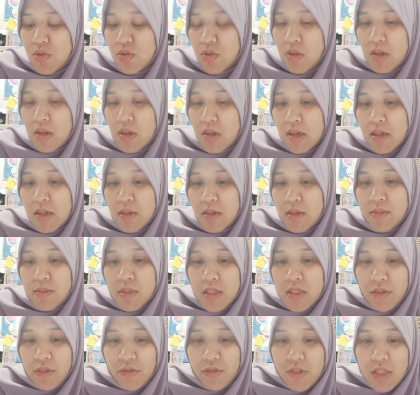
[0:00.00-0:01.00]

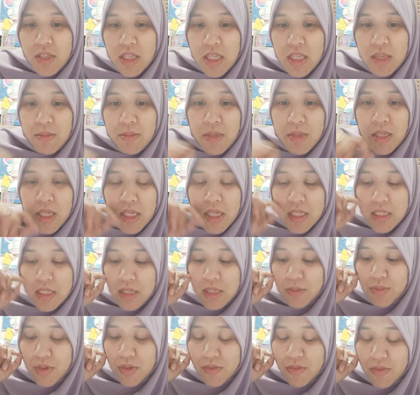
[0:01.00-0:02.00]
Now for the email, Ain
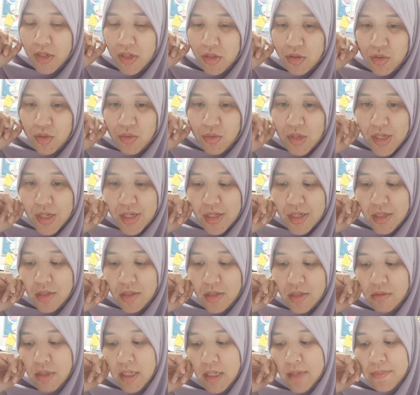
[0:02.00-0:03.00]
Sabri, very good question,
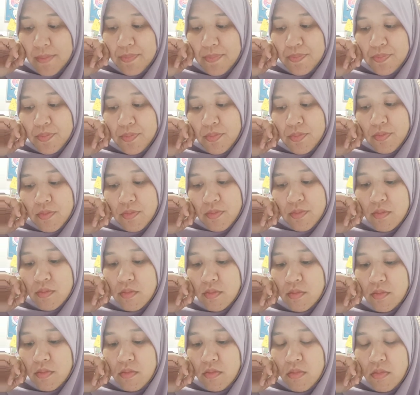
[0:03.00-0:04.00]
alright.
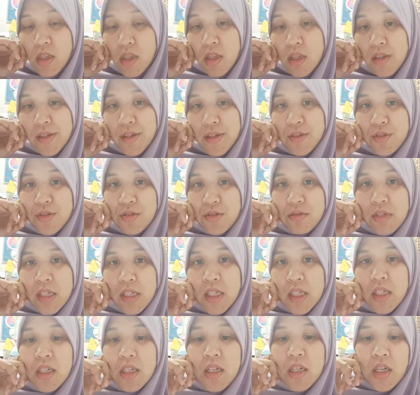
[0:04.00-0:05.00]
Now
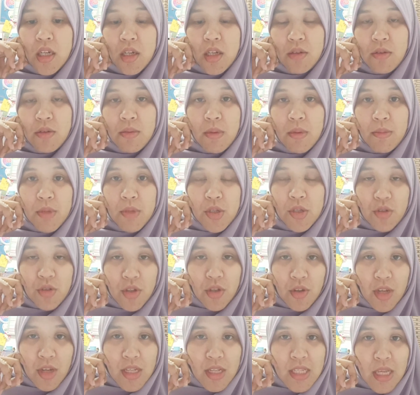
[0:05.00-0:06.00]
remember
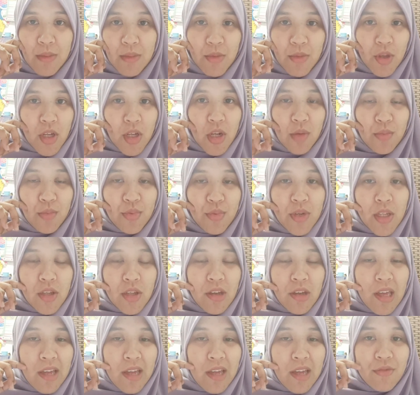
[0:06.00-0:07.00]
during your exam you cannot
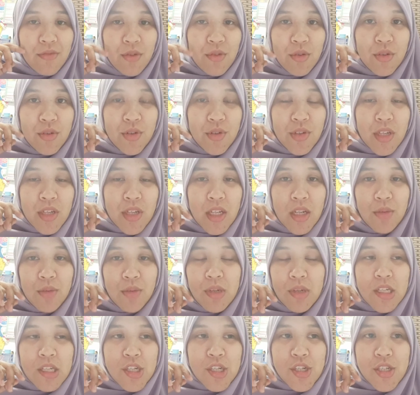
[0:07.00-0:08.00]
bring your handphone, you cannot
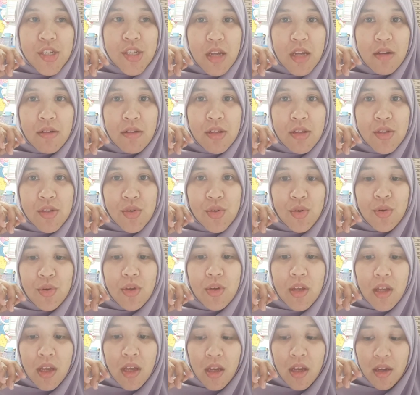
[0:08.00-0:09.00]
bring a dictionary, so
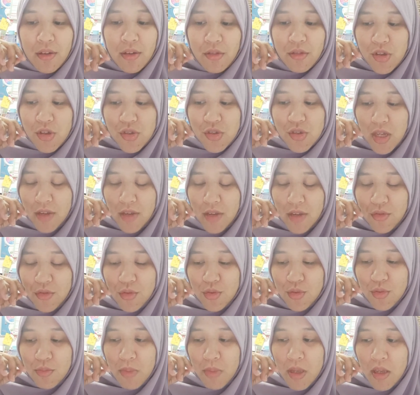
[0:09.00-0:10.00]
of course you have
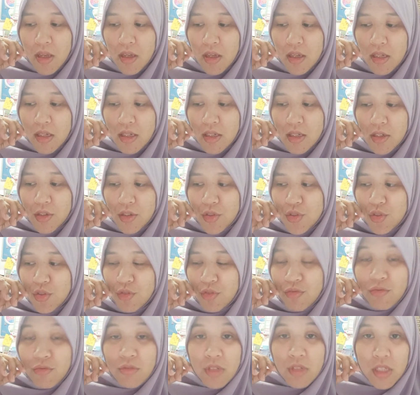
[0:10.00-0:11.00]
to
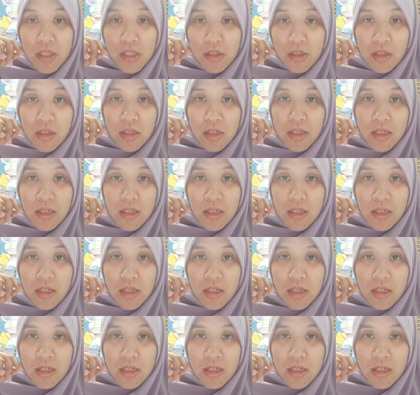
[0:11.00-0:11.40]
fully